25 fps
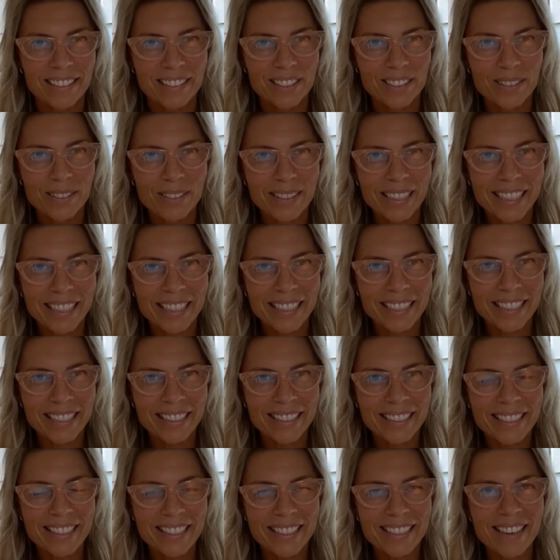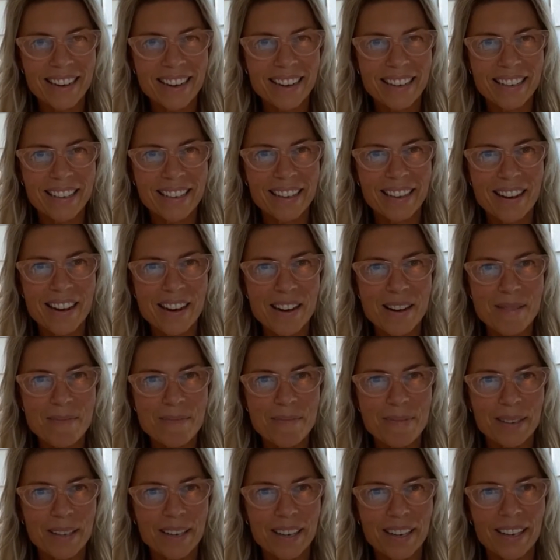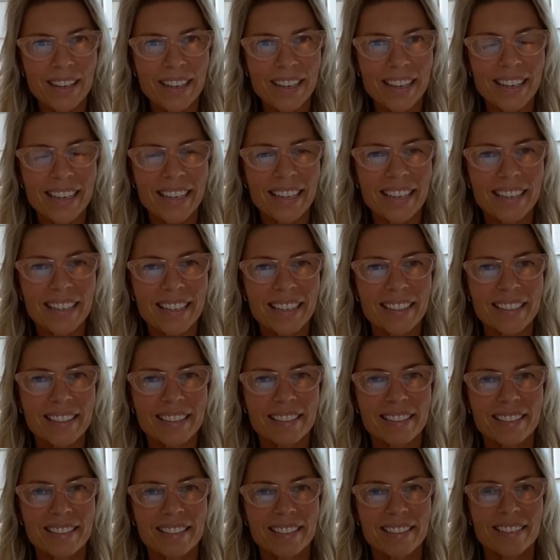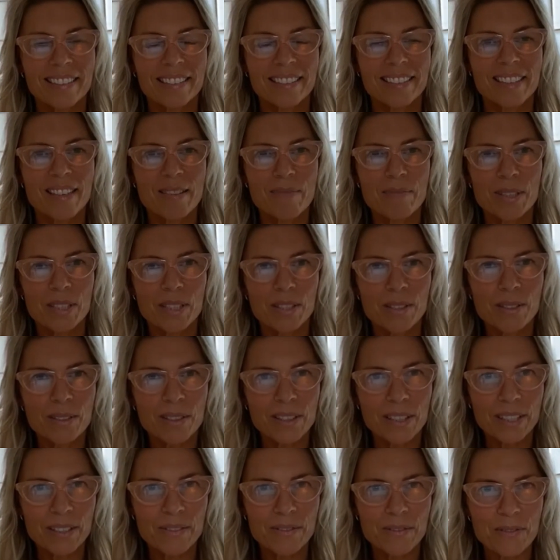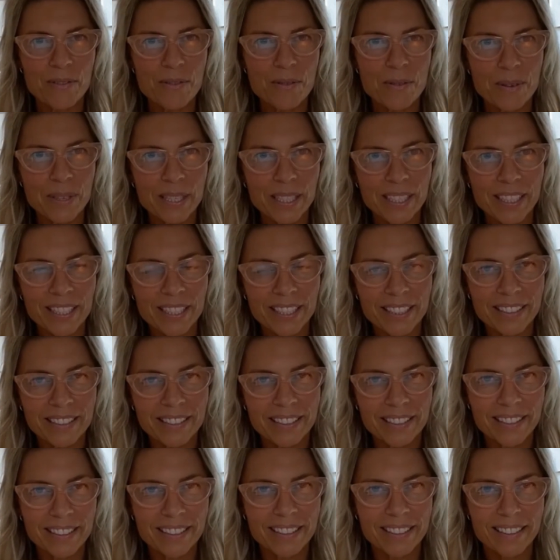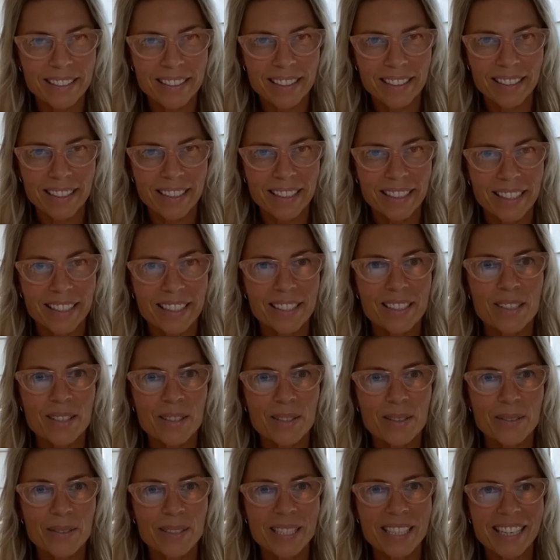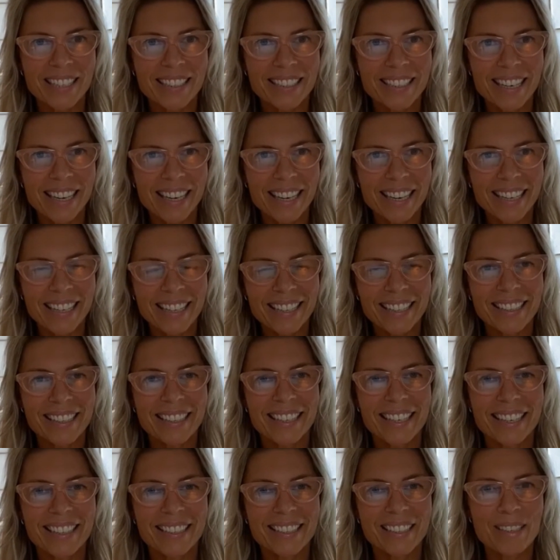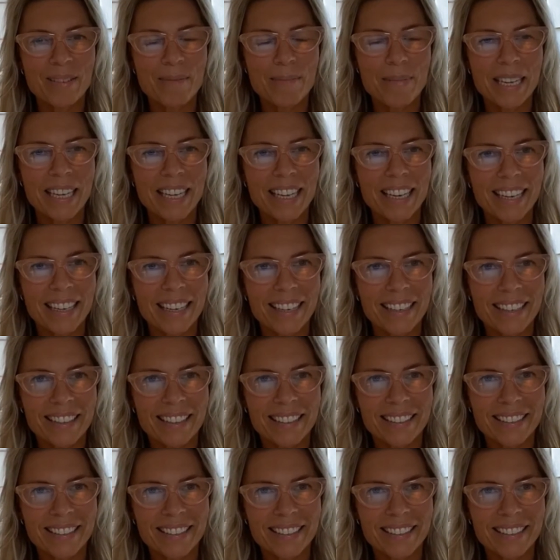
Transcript: joined and signed up, I am so looking forward to Sunday and to begin.